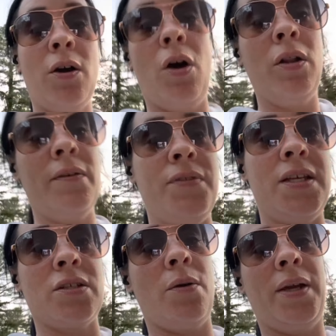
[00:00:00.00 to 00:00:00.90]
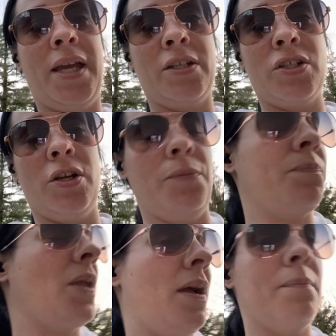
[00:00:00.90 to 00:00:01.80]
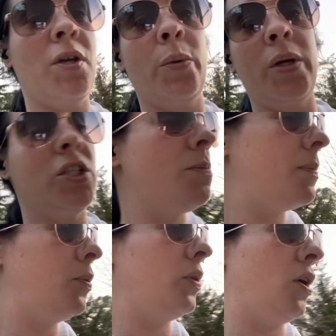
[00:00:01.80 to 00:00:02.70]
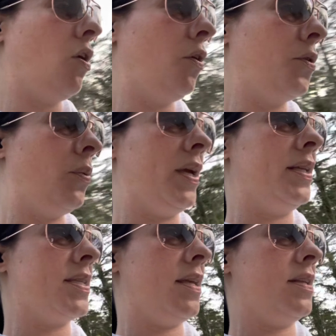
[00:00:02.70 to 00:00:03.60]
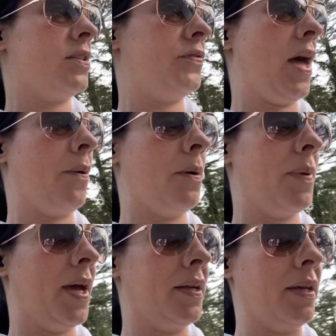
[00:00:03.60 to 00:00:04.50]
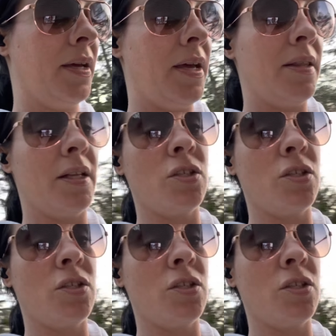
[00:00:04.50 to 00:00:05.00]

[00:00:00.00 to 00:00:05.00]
all of these. Oh, I can't show you. I'm going to be pulling all the weeds in this flower bed that's